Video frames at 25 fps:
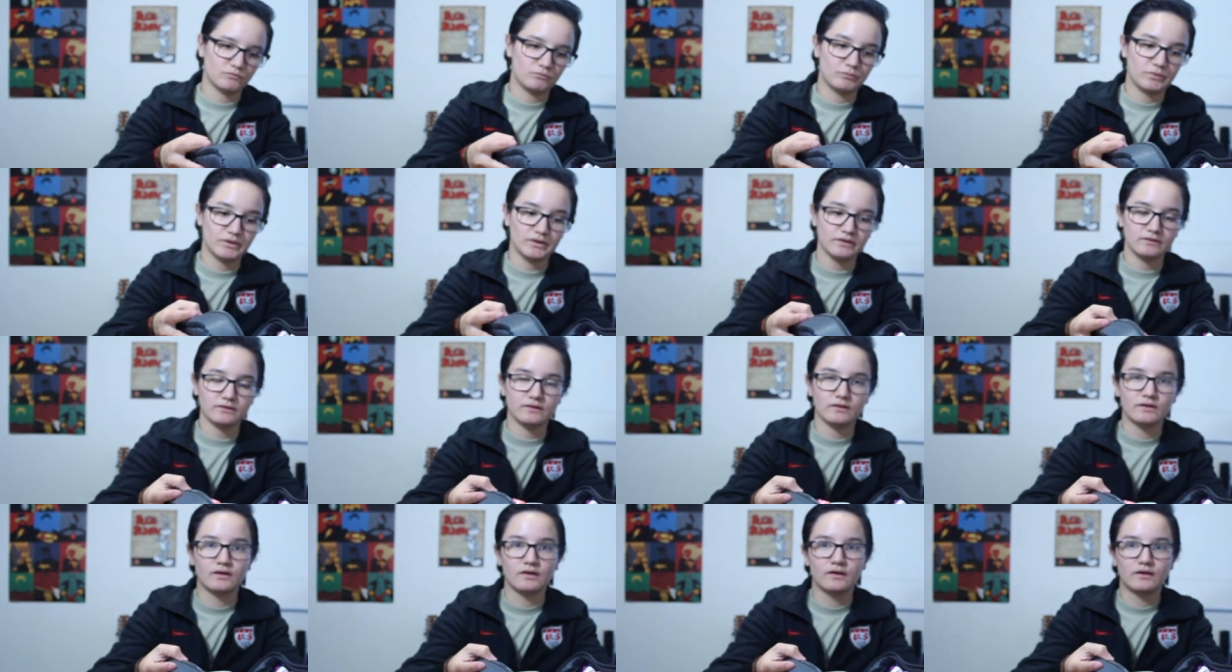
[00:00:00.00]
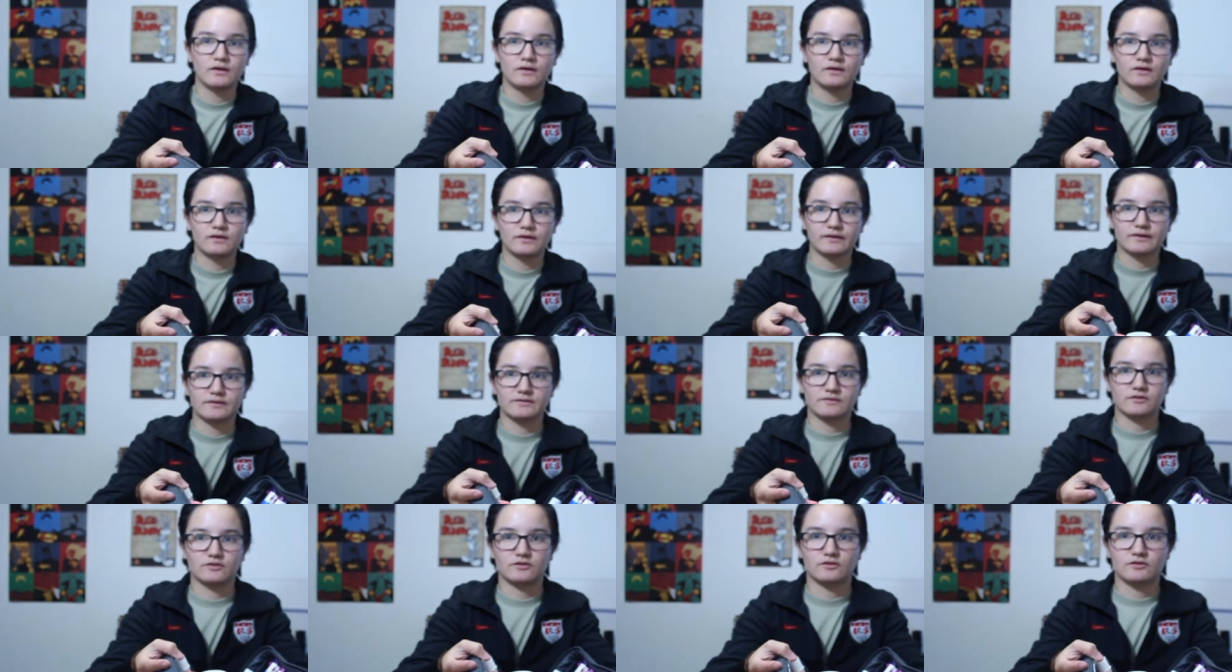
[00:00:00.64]
but, like
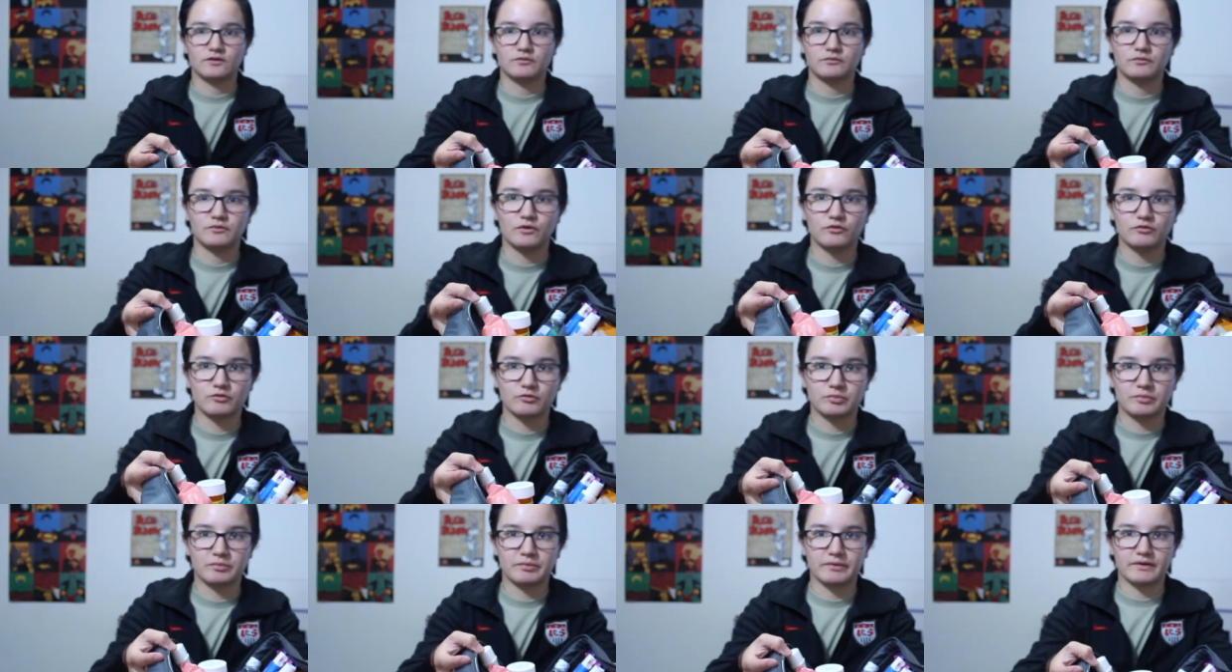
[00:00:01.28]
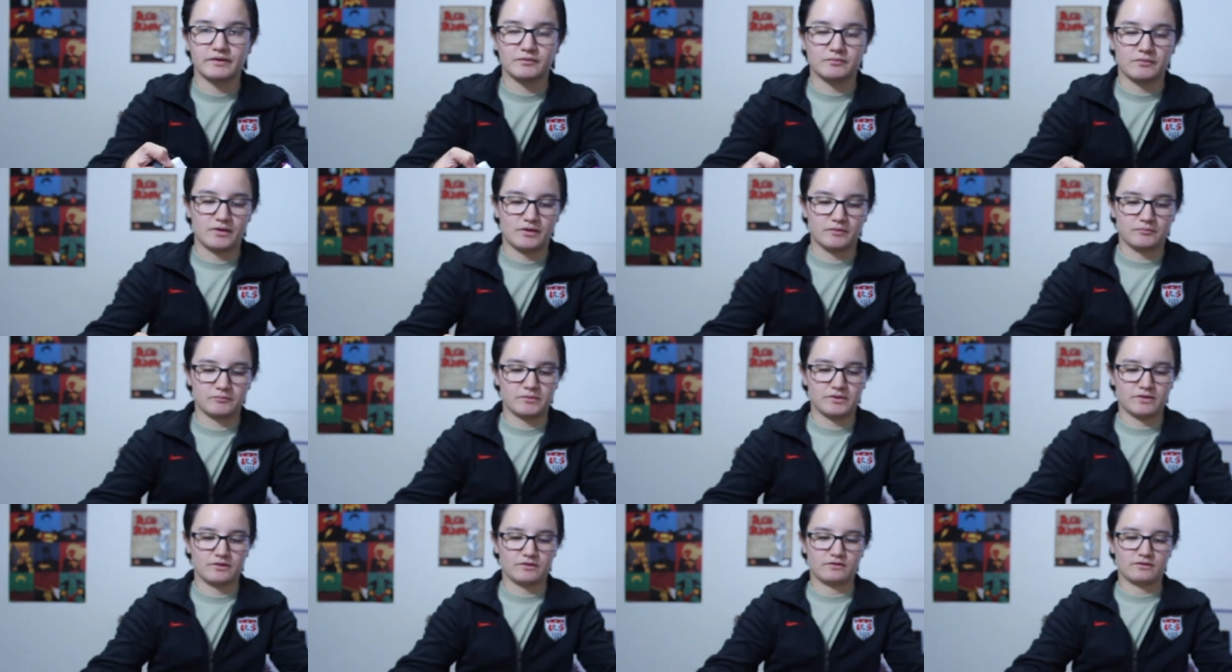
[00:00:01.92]
I said, I'm an over-prepared
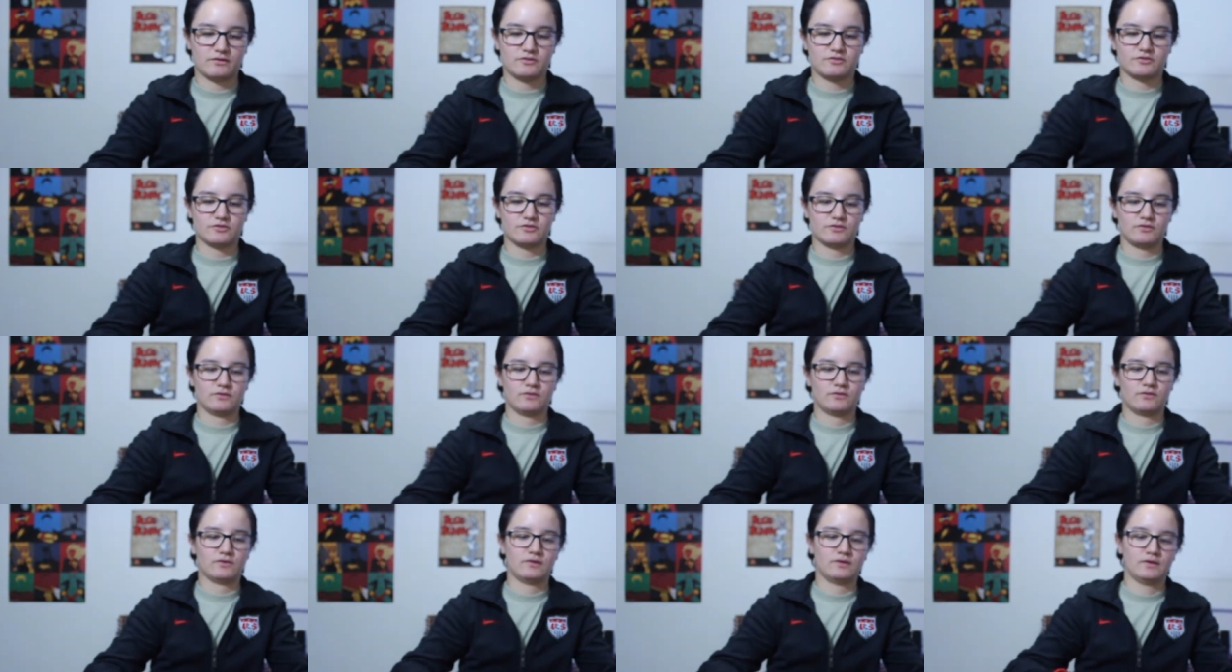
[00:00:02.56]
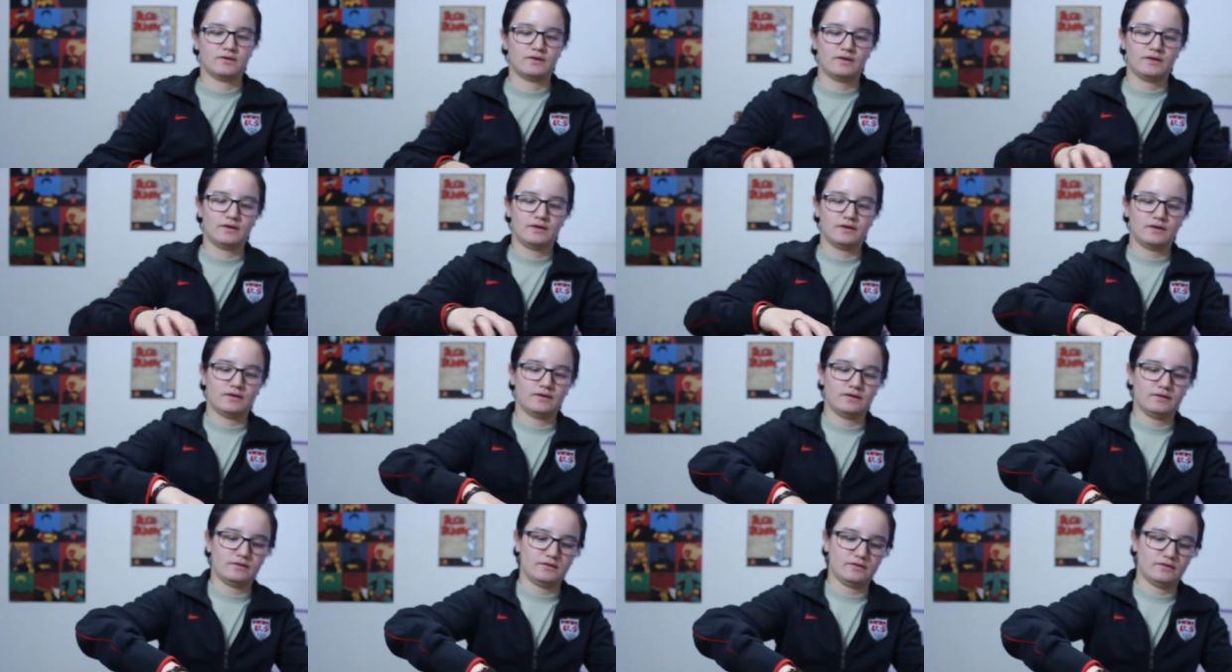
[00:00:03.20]
mom. So,
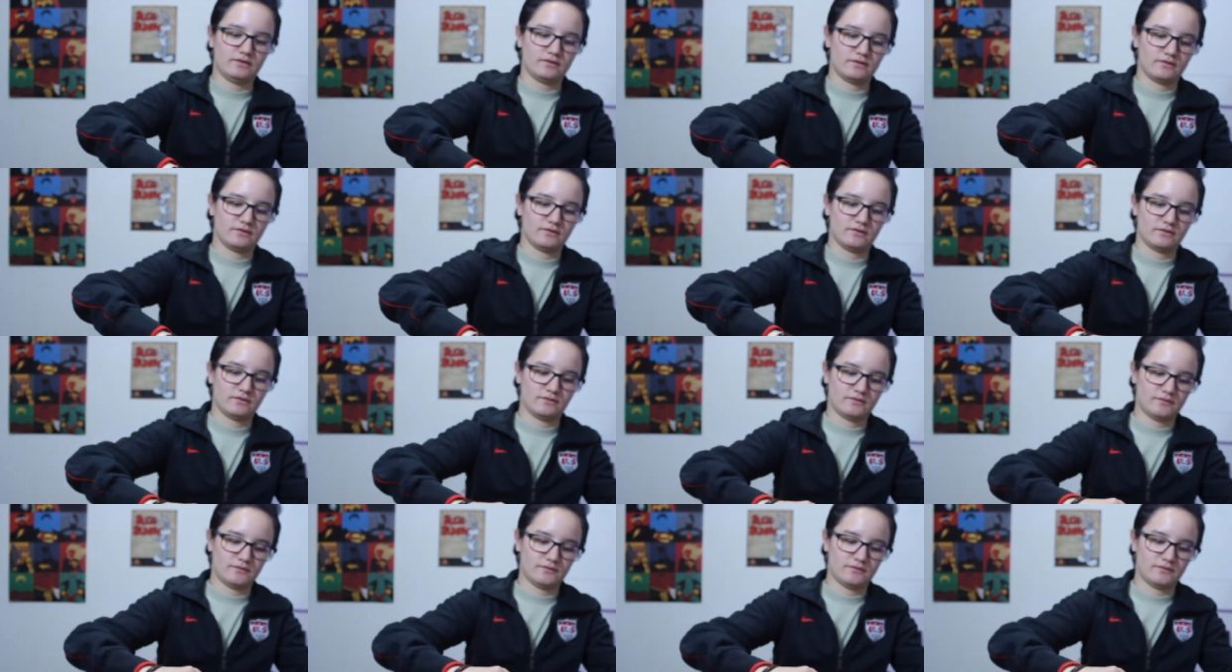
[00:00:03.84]
in here.